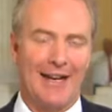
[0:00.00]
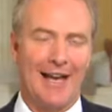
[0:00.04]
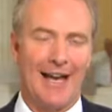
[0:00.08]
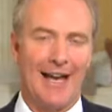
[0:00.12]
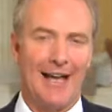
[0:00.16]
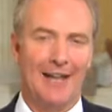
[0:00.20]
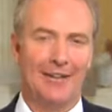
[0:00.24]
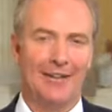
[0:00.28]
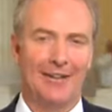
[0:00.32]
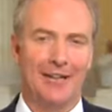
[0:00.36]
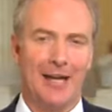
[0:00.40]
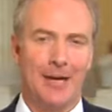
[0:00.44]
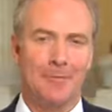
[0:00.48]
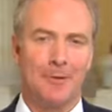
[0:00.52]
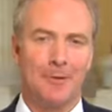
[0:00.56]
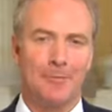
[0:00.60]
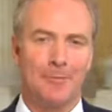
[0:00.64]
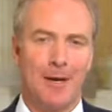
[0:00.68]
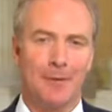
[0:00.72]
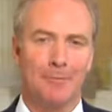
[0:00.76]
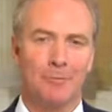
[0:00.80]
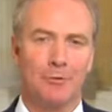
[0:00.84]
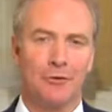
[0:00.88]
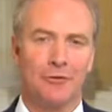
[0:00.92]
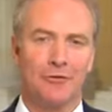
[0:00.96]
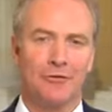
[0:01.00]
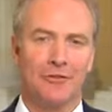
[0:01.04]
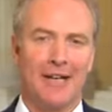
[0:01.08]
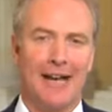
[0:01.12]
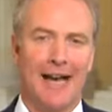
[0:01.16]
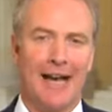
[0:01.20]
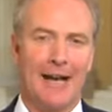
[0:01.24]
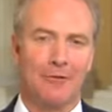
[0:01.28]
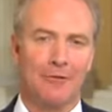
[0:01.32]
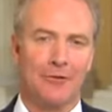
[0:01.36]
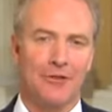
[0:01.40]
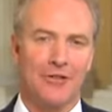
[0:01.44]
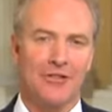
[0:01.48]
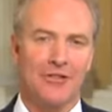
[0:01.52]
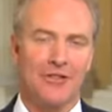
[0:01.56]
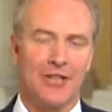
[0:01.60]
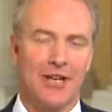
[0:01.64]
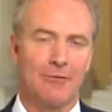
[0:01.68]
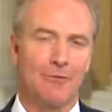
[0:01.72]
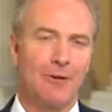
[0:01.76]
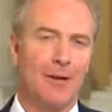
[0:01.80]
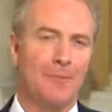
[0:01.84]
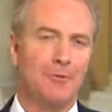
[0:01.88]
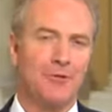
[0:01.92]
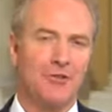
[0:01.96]
Hollen. I'm a member of Congress
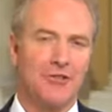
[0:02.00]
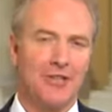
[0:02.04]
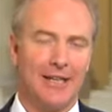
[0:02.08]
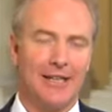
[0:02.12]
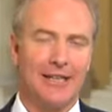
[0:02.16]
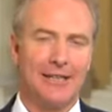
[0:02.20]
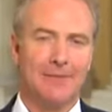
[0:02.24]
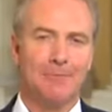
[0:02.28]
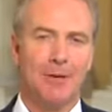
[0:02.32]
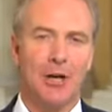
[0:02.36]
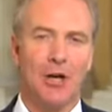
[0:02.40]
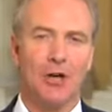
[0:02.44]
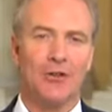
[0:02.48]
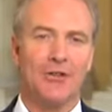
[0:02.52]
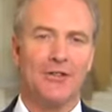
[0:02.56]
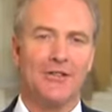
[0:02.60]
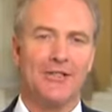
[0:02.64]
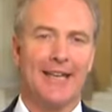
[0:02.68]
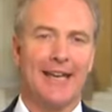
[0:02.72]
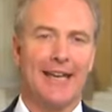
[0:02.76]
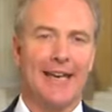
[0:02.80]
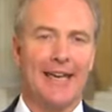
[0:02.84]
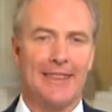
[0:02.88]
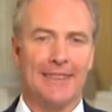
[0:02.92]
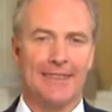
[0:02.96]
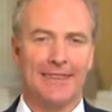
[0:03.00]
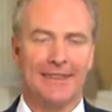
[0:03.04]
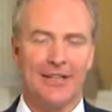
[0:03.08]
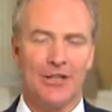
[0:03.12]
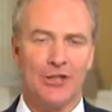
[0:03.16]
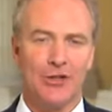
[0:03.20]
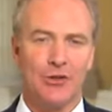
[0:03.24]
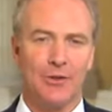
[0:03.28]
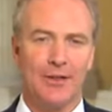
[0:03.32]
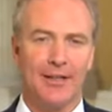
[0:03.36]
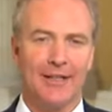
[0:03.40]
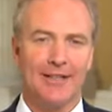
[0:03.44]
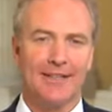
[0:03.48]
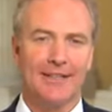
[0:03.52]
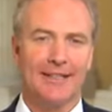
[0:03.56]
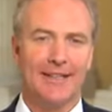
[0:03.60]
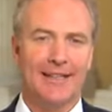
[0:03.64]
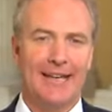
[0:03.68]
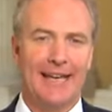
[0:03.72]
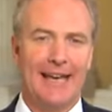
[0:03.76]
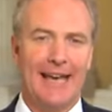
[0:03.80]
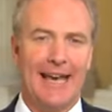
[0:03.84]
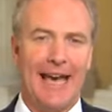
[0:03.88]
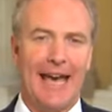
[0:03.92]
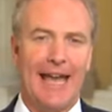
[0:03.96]
representing Maryland's 8th District.
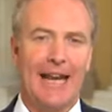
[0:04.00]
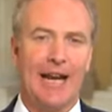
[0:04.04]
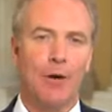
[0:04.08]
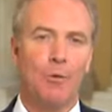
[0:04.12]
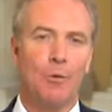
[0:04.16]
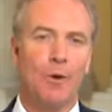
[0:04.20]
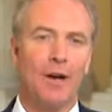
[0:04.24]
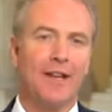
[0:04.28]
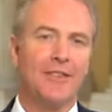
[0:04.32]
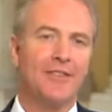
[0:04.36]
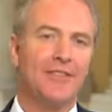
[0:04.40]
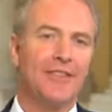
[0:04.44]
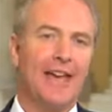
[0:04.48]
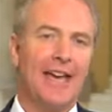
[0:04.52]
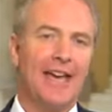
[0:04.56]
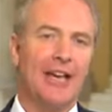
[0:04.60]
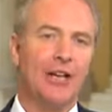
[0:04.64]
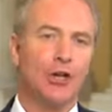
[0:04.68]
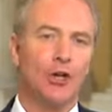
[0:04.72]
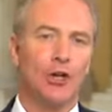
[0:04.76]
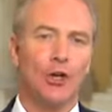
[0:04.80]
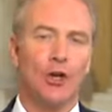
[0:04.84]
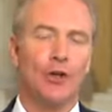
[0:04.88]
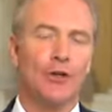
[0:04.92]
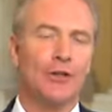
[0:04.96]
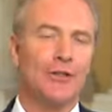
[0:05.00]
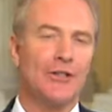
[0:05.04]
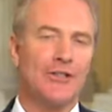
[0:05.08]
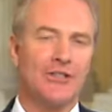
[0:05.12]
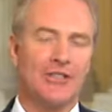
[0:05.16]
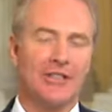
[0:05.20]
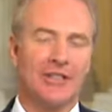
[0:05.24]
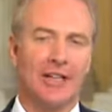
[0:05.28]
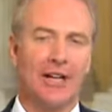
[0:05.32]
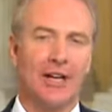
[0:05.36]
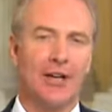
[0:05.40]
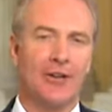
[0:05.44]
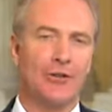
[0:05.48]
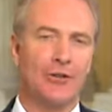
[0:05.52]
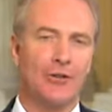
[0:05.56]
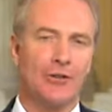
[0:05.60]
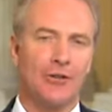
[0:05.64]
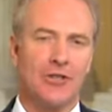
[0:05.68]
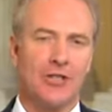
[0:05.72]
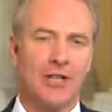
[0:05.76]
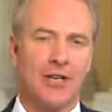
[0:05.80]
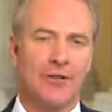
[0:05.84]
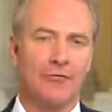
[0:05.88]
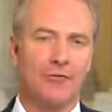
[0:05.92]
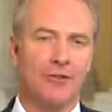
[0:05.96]
And I want to thank Ernest and
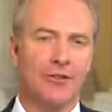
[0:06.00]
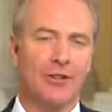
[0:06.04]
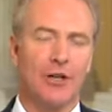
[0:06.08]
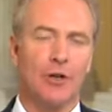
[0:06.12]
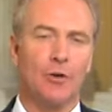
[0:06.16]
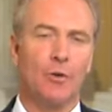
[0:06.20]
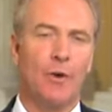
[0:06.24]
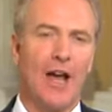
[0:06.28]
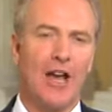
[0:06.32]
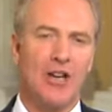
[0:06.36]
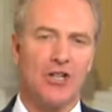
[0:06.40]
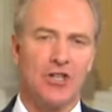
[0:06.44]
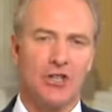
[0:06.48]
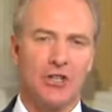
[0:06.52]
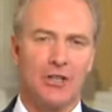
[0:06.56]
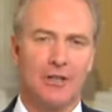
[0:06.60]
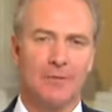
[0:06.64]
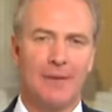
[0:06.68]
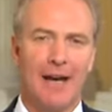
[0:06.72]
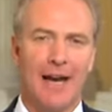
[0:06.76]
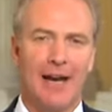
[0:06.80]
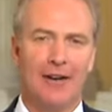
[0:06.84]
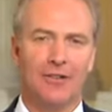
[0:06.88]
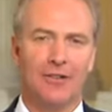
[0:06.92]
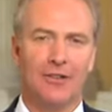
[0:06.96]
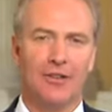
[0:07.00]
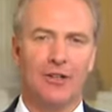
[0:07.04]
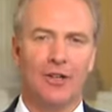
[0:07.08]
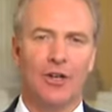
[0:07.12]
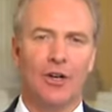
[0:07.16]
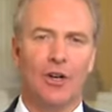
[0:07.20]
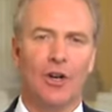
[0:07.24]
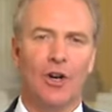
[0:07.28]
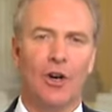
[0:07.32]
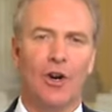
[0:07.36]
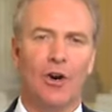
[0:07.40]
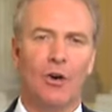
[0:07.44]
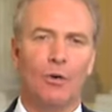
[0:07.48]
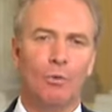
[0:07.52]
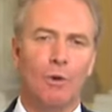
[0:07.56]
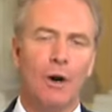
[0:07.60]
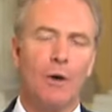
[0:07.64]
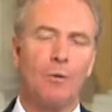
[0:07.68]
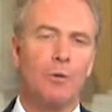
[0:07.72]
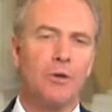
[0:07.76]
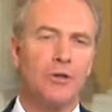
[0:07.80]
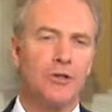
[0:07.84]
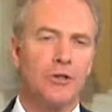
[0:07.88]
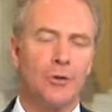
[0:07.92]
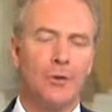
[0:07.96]
others for their question about
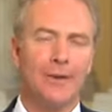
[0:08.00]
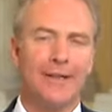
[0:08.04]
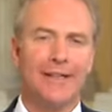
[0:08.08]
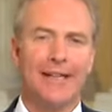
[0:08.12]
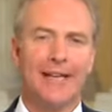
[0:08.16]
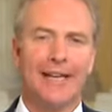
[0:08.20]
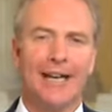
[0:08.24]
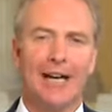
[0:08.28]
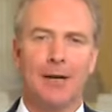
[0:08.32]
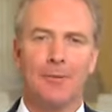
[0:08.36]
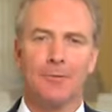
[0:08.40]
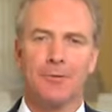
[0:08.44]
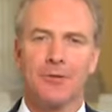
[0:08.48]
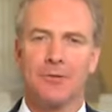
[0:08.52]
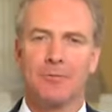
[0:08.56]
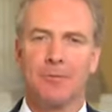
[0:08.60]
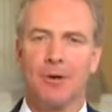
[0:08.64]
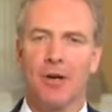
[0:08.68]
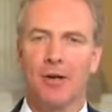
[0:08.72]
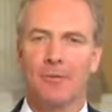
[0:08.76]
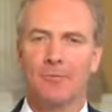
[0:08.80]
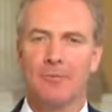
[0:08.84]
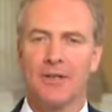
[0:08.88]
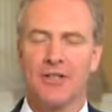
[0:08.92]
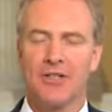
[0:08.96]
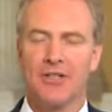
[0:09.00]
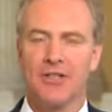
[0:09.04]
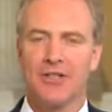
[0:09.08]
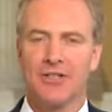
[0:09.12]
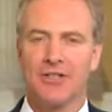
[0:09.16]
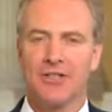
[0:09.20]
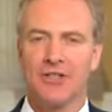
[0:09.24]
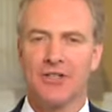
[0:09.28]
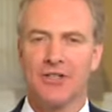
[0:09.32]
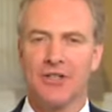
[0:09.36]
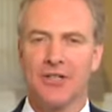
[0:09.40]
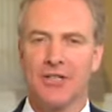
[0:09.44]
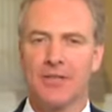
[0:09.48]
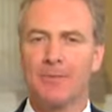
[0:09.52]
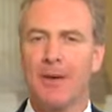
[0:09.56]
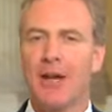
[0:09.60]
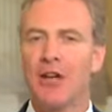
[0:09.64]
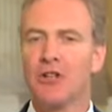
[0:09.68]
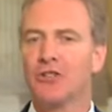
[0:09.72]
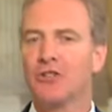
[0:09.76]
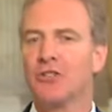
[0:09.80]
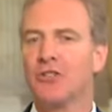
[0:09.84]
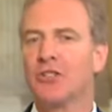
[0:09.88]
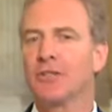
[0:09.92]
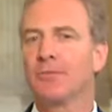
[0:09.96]
what we're doing to help small businesses,
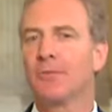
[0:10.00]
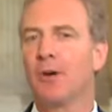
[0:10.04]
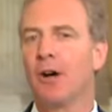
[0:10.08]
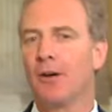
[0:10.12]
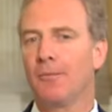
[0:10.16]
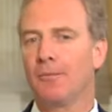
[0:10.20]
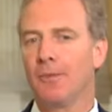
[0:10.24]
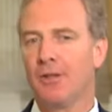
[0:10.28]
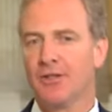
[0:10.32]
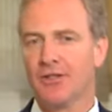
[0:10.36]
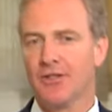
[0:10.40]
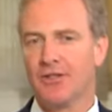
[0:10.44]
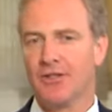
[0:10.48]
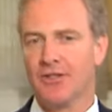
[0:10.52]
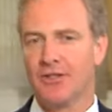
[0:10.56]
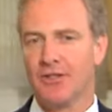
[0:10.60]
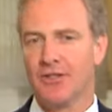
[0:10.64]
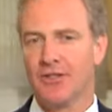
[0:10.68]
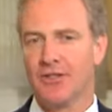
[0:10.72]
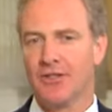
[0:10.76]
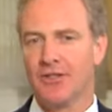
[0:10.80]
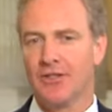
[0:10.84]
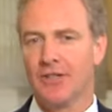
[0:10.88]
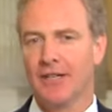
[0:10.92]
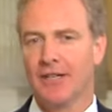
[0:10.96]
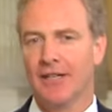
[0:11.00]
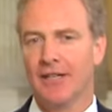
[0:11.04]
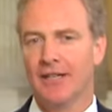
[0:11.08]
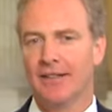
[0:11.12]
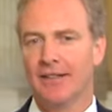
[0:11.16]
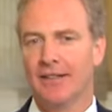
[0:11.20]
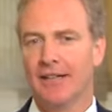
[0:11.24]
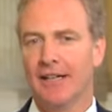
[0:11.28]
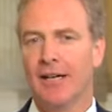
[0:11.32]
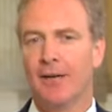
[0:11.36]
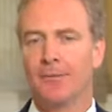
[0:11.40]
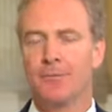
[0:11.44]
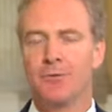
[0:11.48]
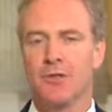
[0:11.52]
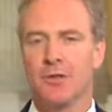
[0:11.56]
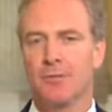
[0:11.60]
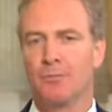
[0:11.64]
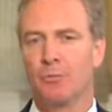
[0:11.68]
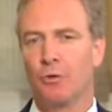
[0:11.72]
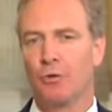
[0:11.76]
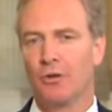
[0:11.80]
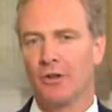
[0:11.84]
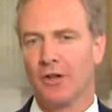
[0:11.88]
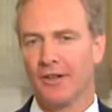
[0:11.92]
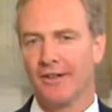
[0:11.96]
especially small businesses that help
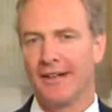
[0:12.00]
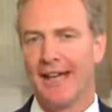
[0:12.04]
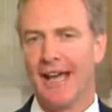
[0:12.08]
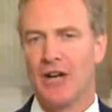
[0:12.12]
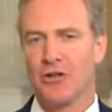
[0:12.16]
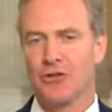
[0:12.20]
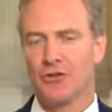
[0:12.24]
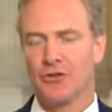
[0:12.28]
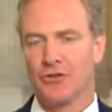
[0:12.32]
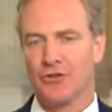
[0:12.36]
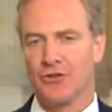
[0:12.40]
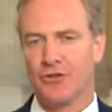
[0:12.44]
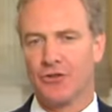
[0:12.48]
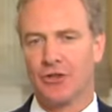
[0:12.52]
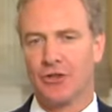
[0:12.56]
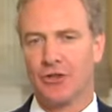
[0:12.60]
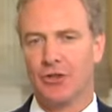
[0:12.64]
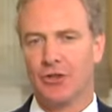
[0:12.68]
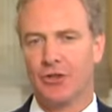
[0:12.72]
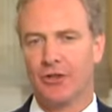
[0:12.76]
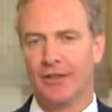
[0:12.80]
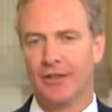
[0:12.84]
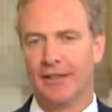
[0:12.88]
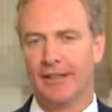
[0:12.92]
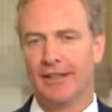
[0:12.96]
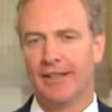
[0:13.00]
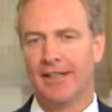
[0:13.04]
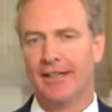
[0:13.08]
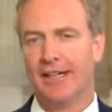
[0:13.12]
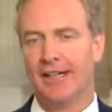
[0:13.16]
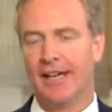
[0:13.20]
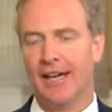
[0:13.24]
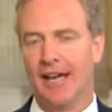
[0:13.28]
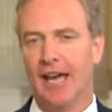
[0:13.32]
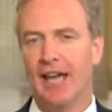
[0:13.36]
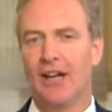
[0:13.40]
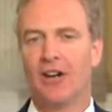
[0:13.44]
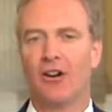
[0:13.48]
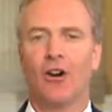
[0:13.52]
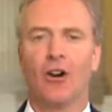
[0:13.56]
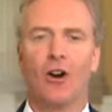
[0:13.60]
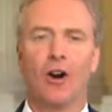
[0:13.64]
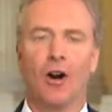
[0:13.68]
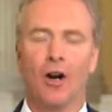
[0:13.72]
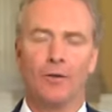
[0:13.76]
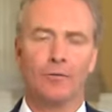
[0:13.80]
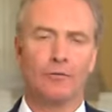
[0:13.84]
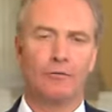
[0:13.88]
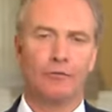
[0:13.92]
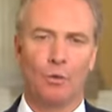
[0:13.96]
support our national security and our
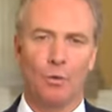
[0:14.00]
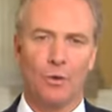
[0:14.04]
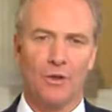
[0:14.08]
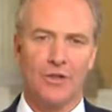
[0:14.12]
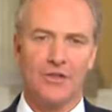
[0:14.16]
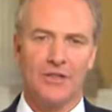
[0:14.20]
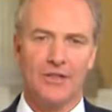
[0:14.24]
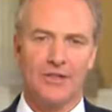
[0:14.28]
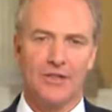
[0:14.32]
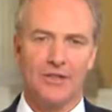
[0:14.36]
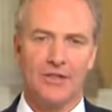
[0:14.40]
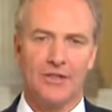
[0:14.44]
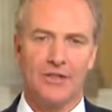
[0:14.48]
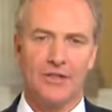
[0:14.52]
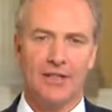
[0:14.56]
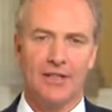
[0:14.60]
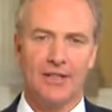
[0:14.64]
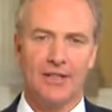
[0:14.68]
armed forces.